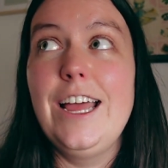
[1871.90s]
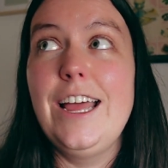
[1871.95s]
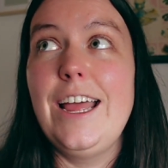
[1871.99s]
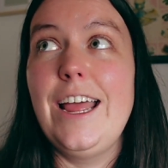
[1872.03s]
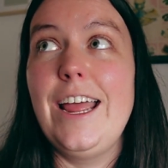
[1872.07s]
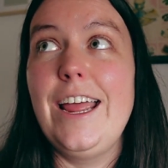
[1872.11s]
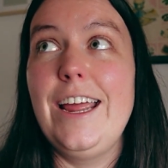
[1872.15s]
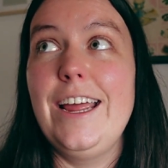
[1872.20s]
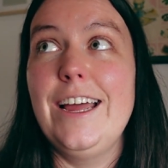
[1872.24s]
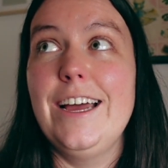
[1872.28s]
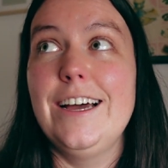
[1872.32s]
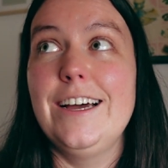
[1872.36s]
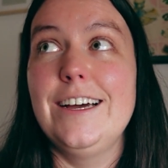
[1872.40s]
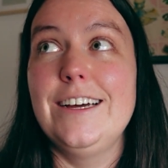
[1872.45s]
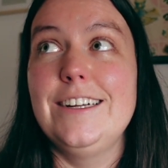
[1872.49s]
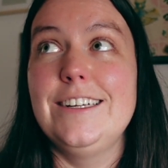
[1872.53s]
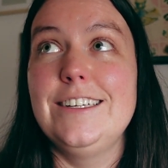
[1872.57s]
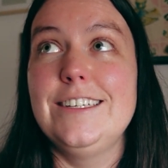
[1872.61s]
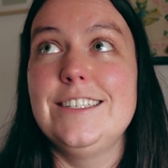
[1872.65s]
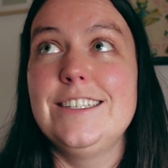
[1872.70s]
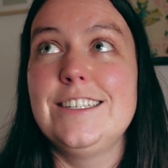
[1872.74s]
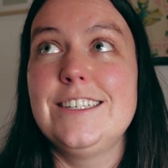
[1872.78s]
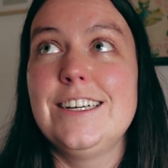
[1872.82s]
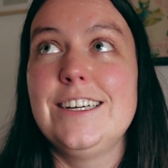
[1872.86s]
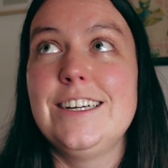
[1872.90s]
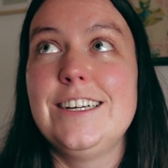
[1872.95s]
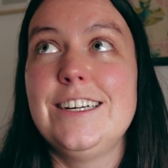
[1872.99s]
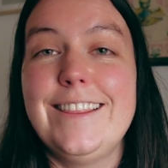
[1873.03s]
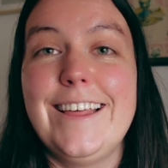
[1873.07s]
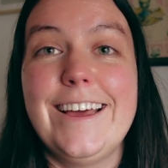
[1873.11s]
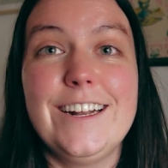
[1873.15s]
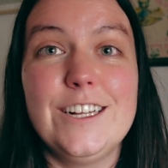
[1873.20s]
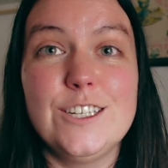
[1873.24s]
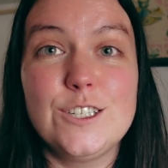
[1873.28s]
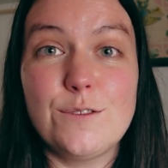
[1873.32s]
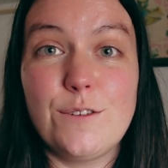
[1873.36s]
And
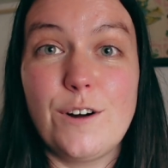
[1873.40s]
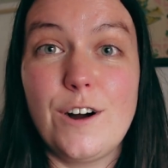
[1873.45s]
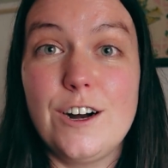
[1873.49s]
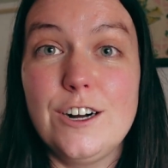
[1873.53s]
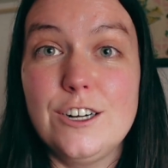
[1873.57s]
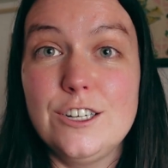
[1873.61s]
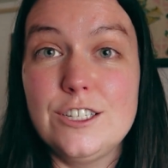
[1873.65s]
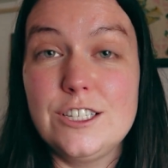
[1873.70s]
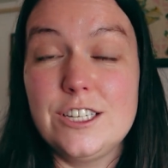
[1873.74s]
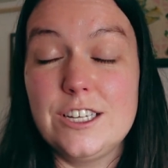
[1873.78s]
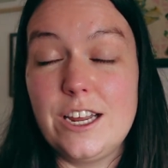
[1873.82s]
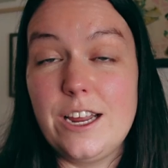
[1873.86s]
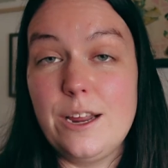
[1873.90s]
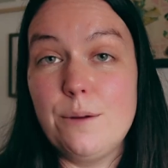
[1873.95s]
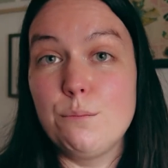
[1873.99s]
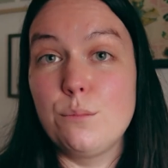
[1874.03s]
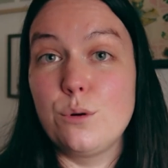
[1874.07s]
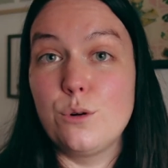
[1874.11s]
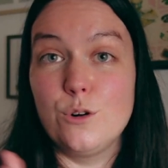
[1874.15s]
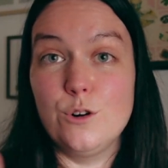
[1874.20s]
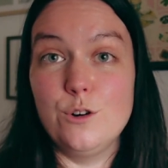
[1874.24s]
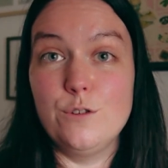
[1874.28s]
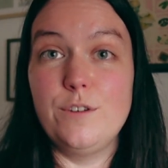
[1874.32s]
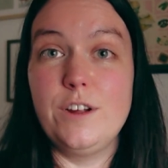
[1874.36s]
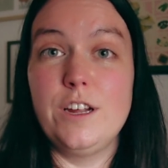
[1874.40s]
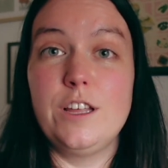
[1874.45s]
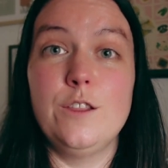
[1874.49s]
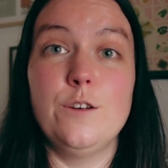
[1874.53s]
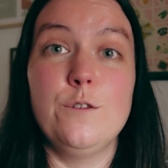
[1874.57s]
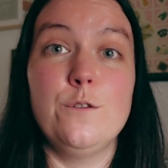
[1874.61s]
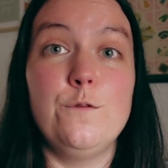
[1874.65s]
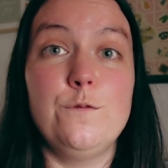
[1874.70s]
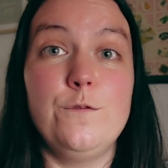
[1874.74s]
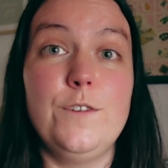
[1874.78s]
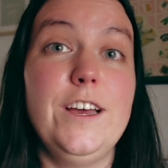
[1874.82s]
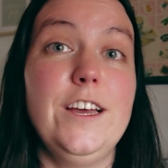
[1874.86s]
then as far as improving the
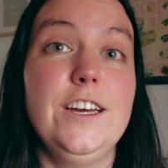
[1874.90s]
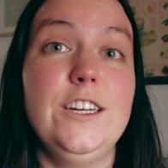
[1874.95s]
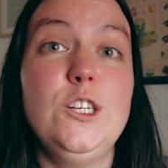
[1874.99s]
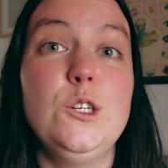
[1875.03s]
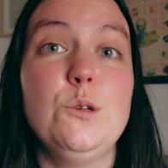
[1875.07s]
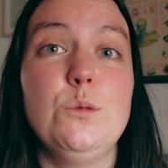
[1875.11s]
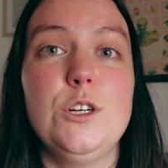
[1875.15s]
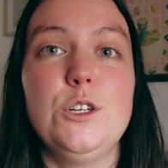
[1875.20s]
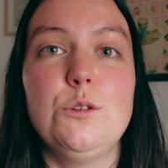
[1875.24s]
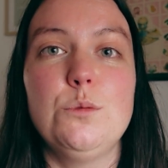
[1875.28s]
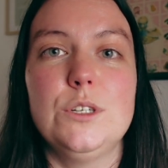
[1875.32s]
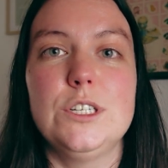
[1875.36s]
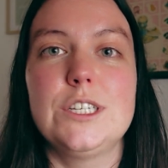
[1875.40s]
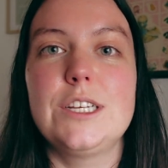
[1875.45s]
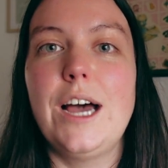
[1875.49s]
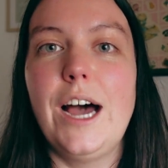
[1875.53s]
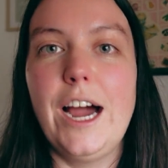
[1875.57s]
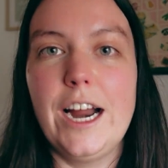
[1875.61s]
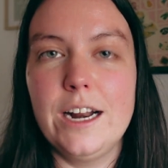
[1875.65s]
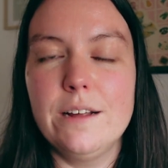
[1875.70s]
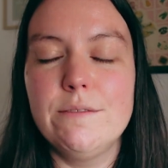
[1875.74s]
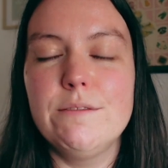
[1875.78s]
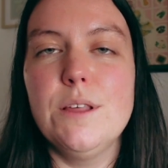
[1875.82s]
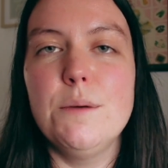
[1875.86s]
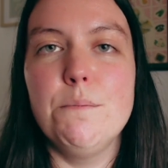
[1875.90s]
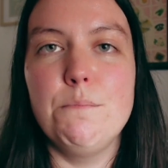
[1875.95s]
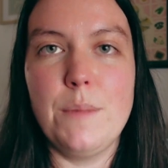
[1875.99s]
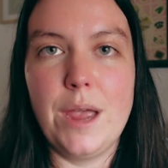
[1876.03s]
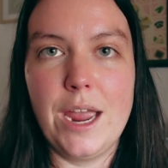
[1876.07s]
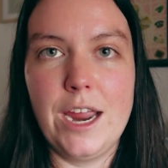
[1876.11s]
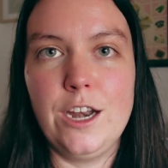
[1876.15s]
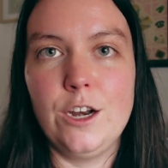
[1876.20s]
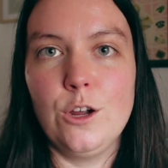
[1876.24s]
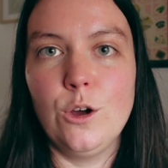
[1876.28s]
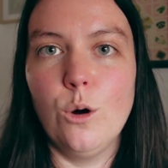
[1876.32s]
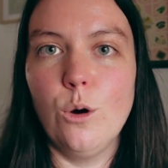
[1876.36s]
fit, which was kind of the
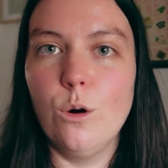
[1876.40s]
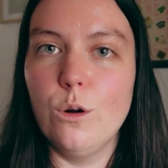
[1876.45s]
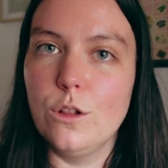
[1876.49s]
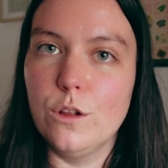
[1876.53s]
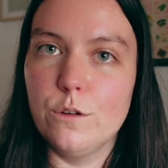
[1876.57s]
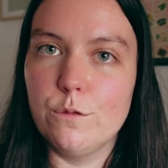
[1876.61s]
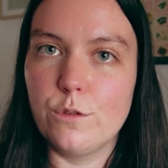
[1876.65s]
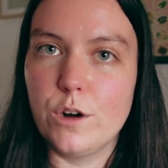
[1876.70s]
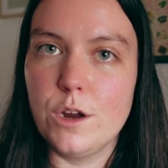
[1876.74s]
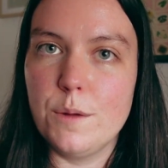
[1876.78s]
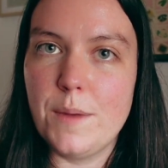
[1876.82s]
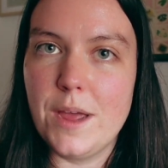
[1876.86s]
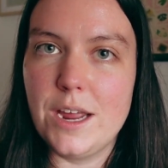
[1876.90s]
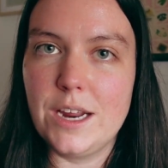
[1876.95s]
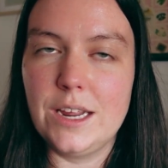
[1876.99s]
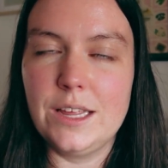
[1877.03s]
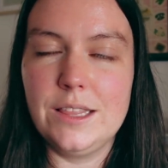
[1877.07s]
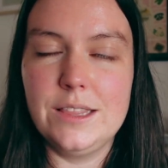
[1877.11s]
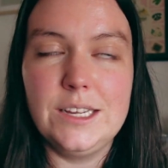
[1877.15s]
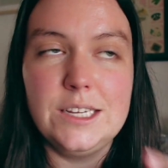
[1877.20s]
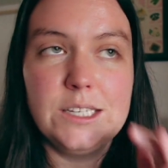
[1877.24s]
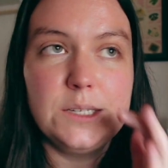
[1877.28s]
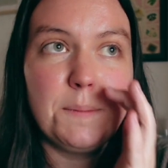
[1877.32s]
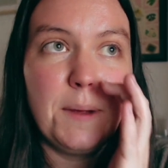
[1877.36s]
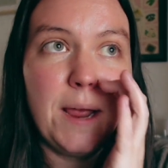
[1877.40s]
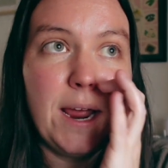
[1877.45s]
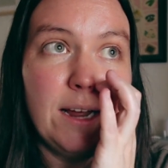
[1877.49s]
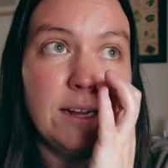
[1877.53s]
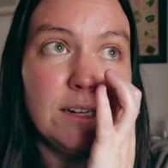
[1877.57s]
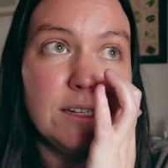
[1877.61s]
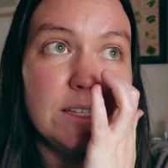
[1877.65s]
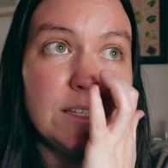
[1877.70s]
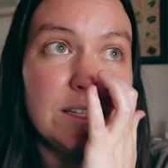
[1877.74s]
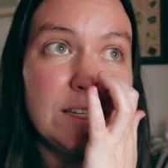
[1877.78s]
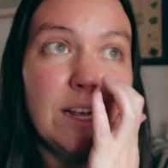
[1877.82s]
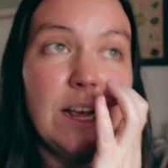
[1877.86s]
main goal of remaking these
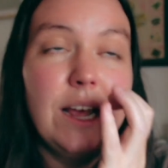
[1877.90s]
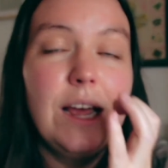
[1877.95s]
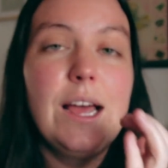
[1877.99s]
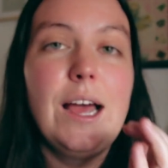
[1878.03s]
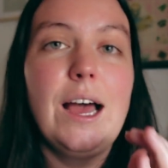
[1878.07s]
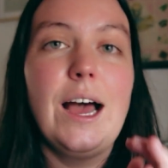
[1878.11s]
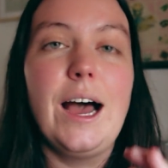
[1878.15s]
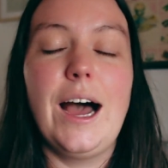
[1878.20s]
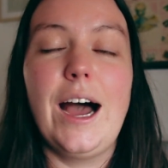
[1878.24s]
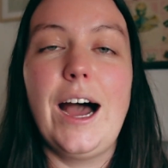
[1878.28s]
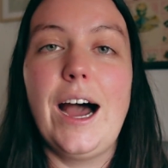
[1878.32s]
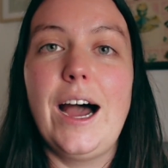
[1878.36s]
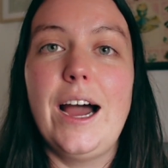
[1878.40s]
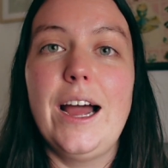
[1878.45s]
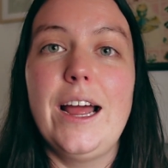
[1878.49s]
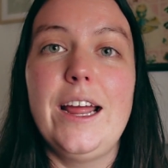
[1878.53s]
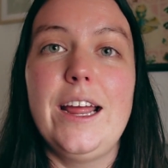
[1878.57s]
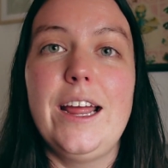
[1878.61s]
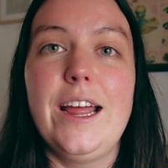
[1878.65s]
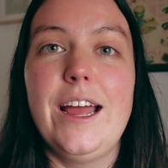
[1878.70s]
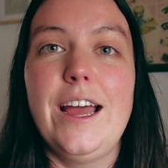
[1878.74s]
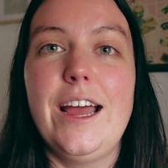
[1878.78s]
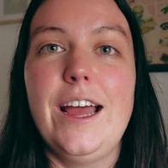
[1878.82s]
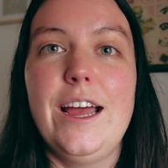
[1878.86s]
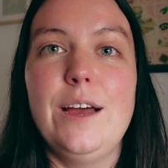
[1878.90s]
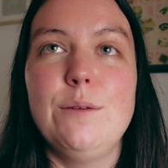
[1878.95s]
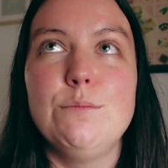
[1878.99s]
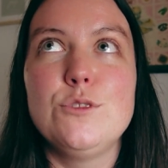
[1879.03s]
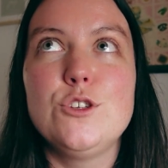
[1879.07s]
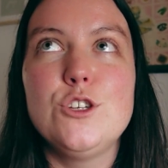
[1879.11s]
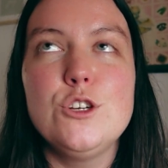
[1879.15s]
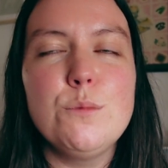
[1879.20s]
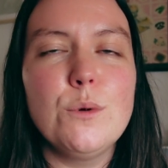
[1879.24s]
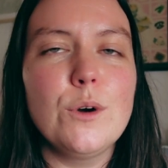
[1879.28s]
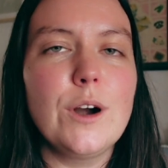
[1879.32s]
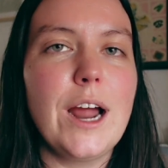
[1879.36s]
pants, I am
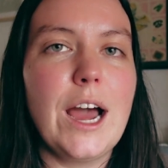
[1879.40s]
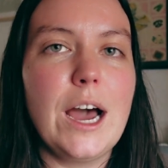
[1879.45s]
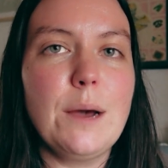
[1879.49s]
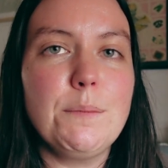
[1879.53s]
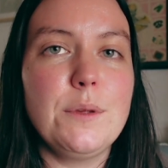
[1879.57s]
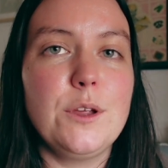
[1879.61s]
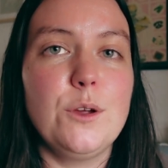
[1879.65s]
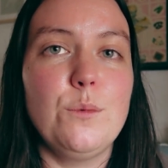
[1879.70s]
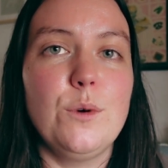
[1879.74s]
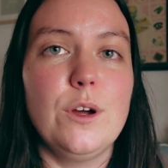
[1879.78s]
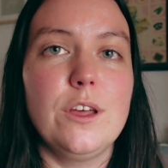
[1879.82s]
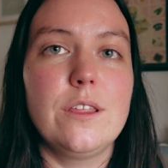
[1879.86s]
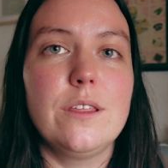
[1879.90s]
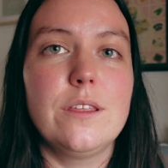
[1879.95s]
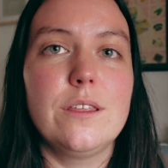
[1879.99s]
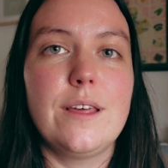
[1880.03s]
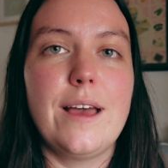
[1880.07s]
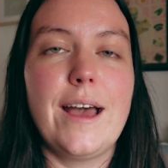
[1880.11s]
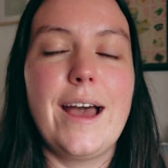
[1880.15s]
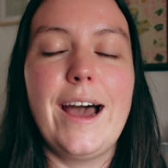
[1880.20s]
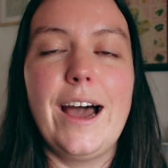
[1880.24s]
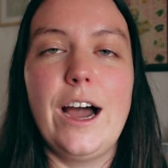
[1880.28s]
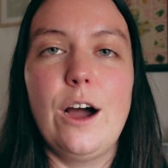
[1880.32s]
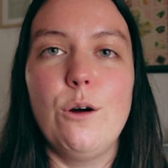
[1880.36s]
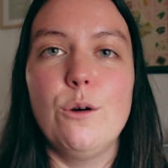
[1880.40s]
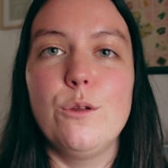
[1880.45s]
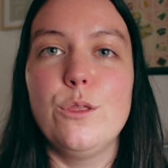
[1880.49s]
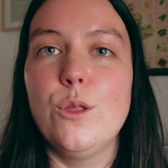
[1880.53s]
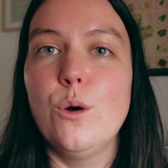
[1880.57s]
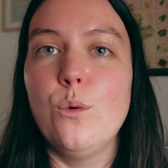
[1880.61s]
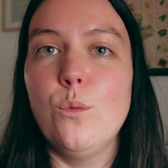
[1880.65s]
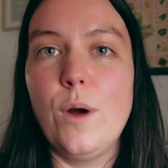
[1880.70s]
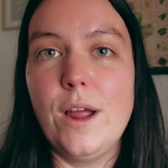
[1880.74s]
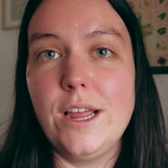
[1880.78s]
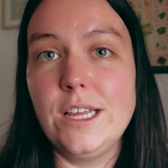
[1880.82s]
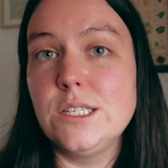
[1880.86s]
super happy with how
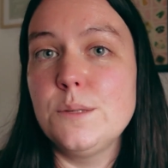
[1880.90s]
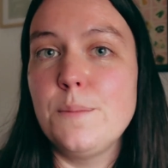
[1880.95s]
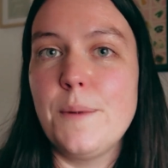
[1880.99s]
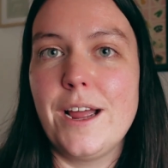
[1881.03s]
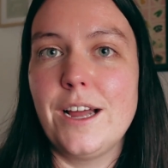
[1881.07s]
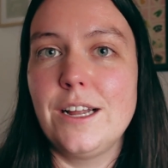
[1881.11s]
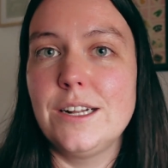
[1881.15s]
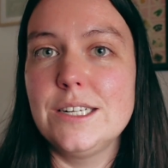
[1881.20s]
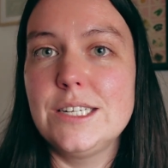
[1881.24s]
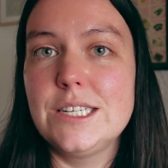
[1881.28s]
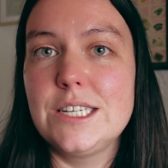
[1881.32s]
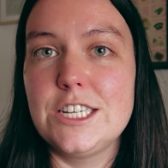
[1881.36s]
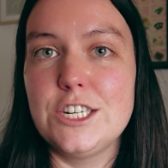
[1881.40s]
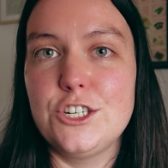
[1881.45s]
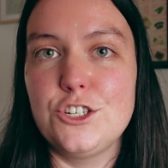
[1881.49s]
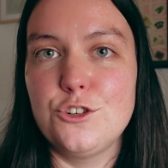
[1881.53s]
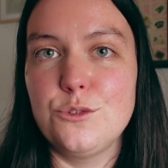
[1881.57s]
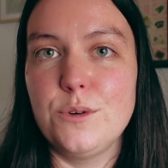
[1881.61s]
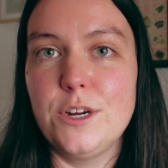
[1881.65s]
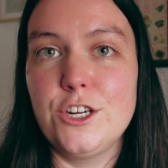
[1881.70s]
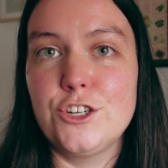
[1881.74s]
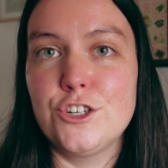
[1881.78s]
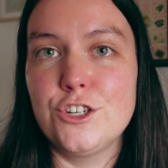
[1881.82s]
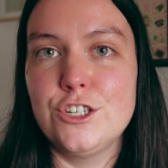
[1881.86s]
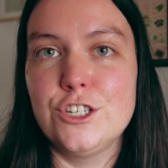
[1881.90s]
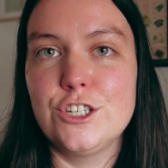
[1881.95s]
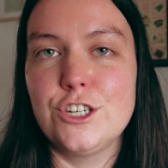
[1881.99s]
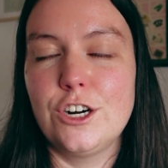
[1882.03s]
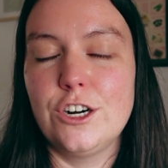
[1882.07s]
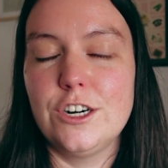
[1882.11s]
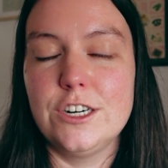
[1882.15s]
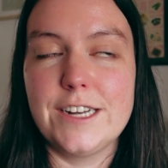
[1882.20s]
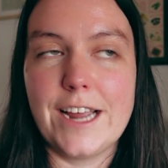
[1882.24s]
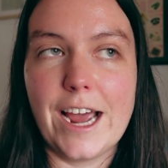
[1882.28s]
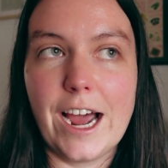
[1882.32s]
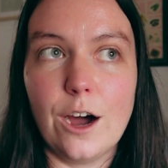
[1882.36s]
the waistband situation
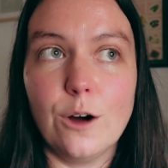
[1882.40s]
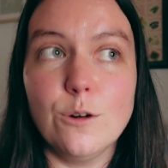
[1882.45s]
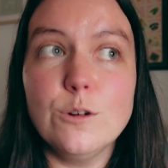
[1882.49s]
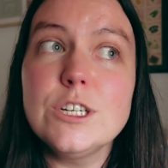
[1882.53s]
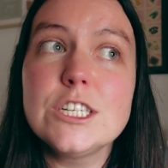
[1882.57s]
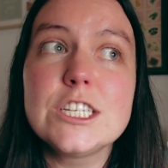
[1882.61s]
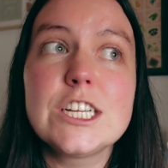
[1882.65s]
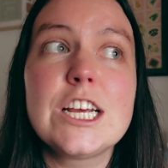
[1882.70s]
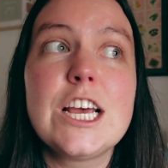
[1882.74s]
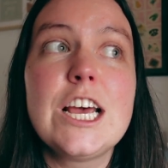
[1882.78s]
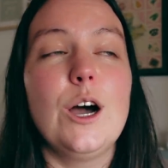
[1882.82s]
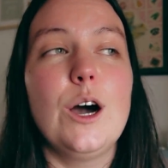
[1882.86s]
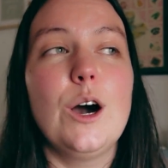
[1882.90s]
turned out.